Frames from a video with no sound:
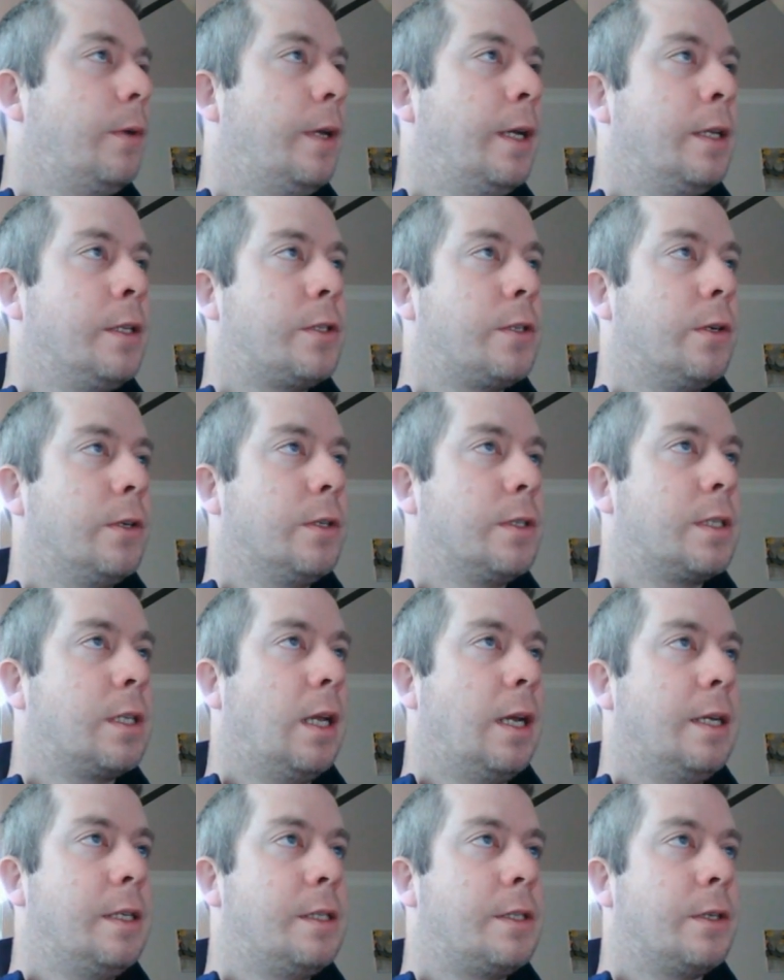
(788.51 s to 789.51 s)
Insert
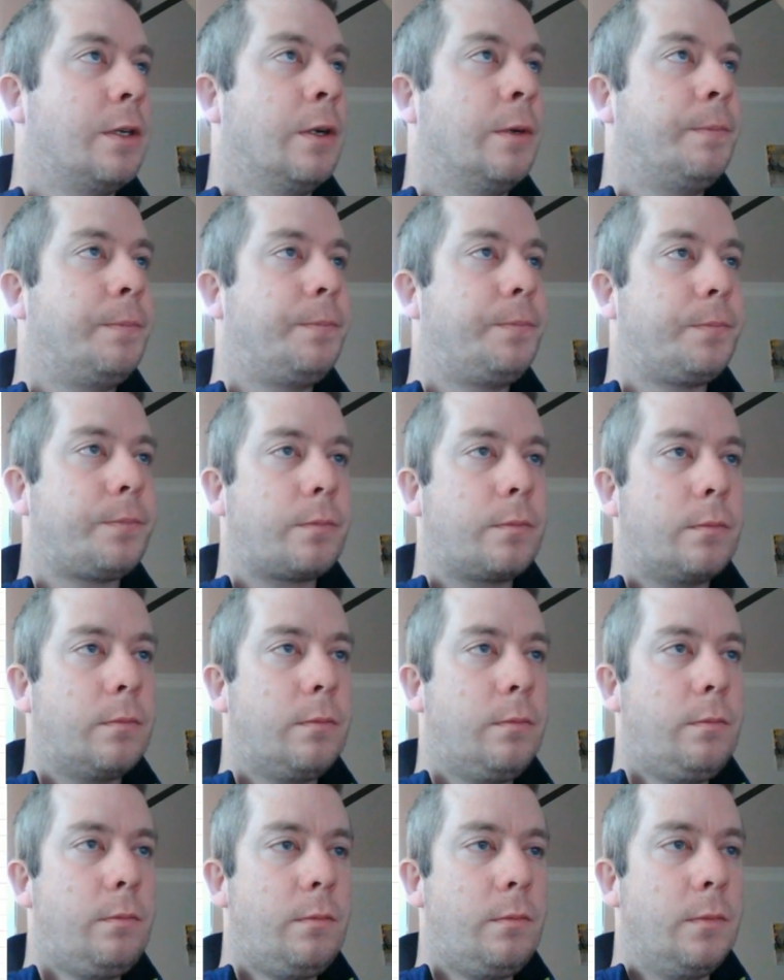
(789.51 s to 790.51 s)
Slicer,
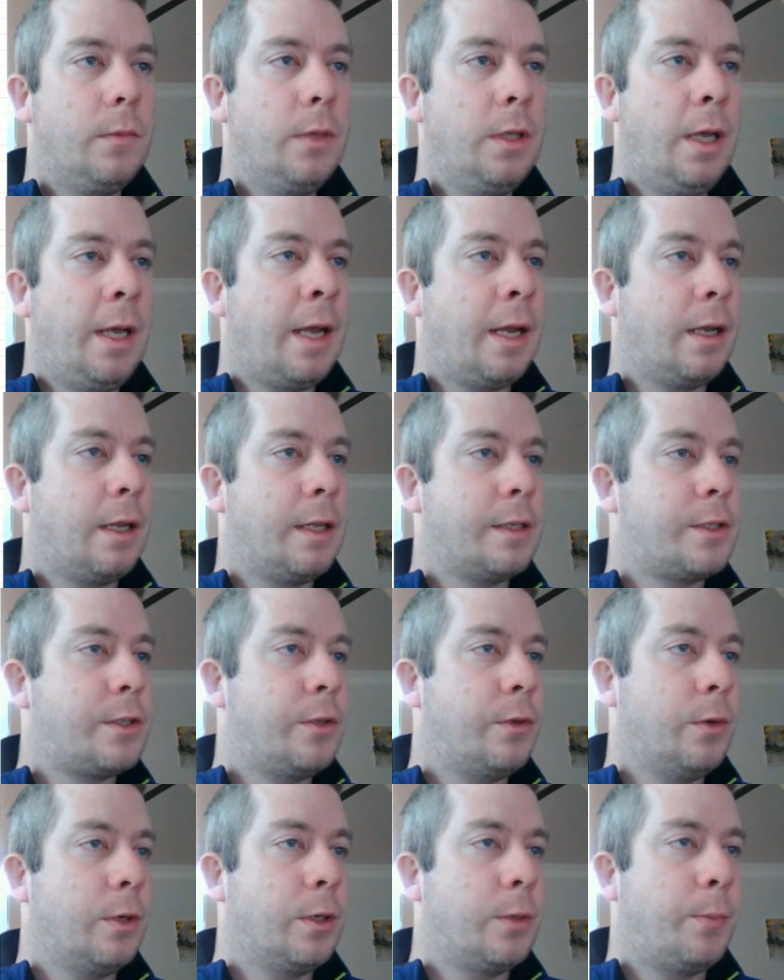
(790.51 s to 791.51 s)
and let's
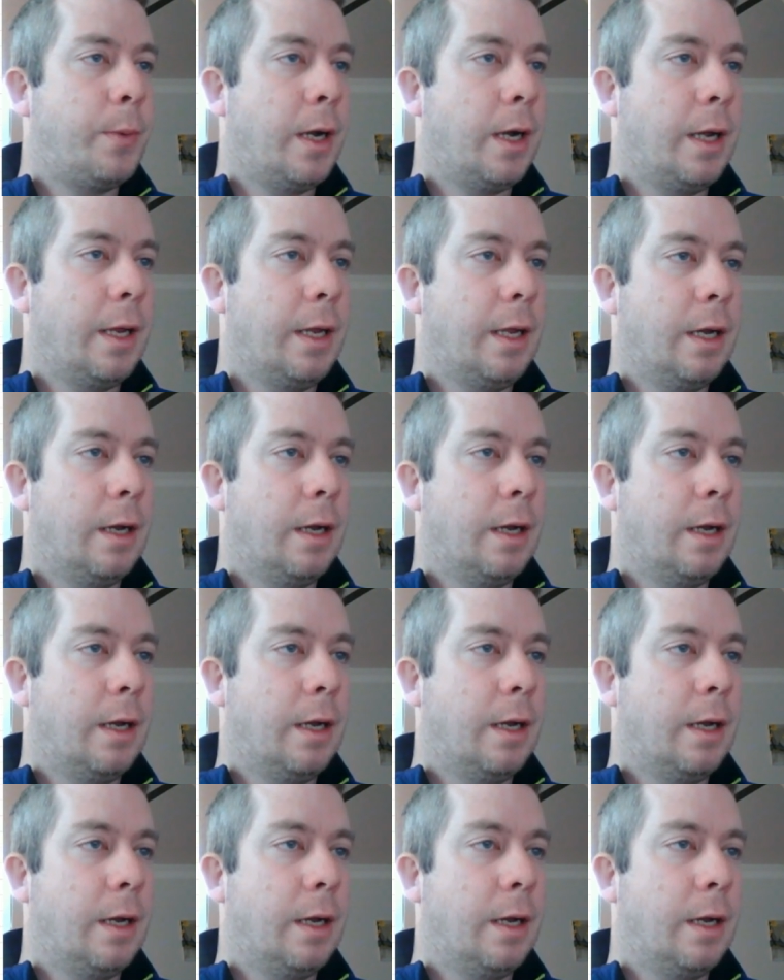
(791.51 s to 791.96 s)
do it by